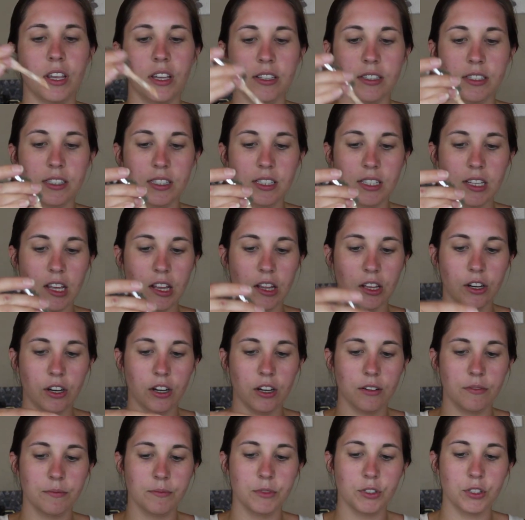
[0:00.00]

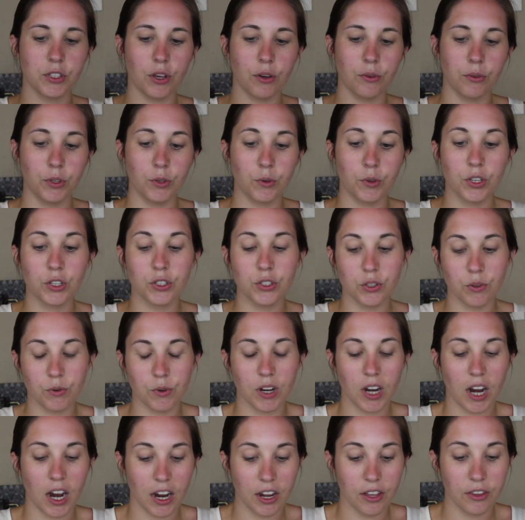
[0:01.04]
concealer. So you can do
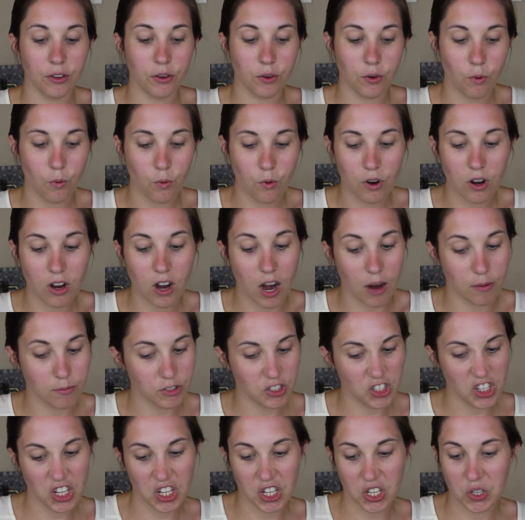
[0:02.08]
it either or. I'm
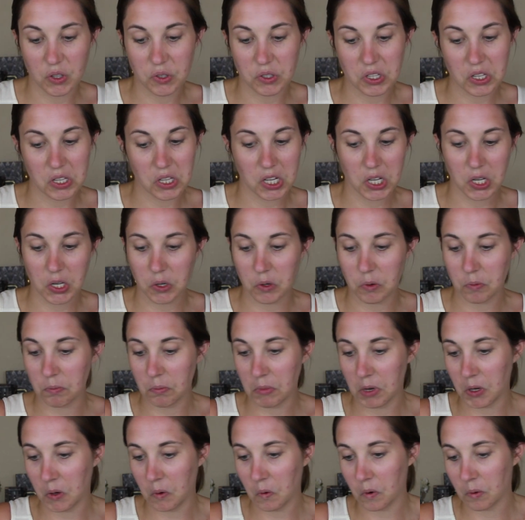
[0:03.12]
just going to use it like in
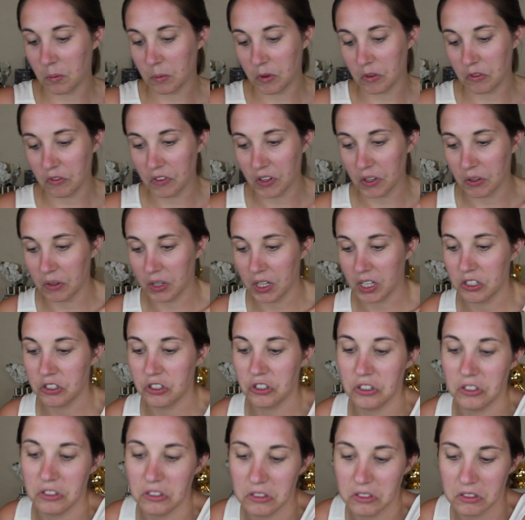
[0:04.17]
my normal
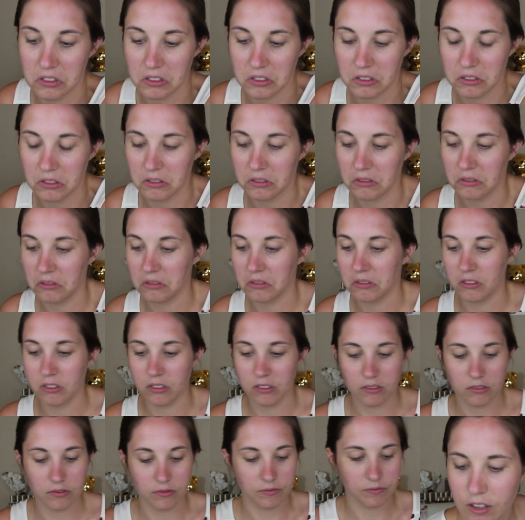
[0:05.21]
foundations.
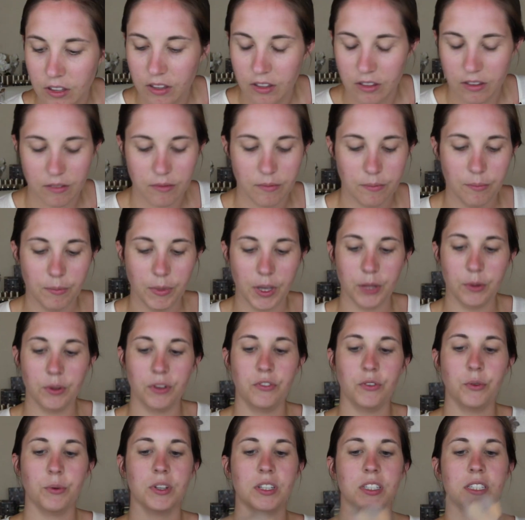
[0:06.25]
By the way,
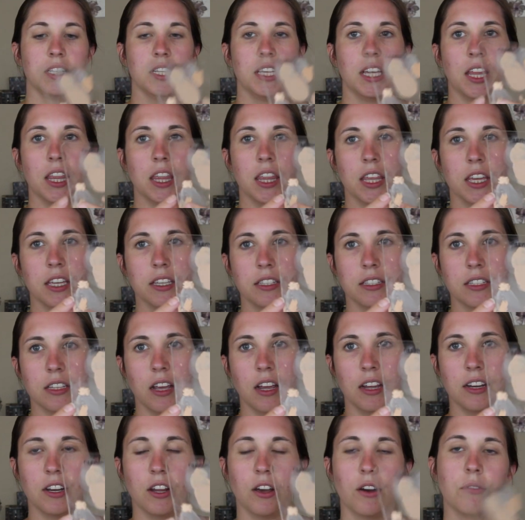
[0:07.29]
if you want to see this,
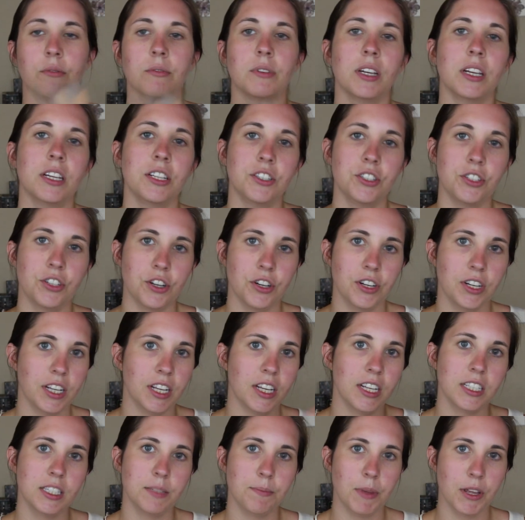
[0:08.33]
I know it's dirty.
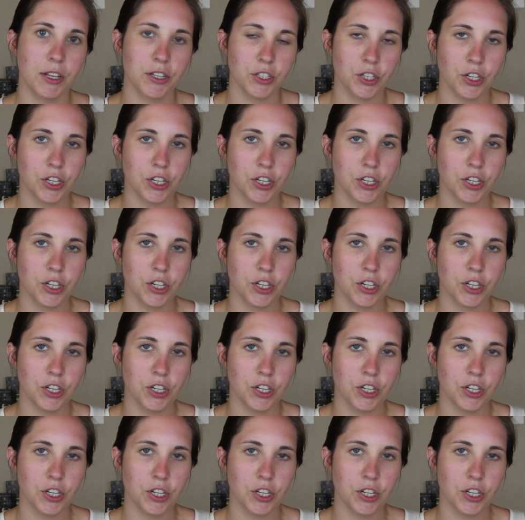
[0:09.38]
It's been